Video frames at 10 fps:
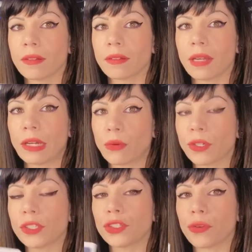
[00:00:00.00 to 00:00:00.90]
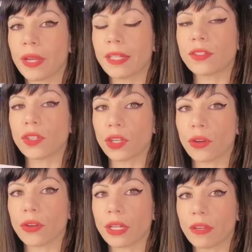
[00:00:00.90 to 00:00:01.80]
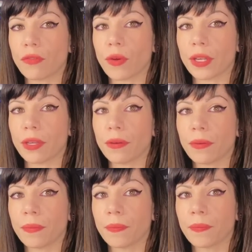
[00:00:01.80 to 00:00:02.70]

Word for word: in order to create security for you.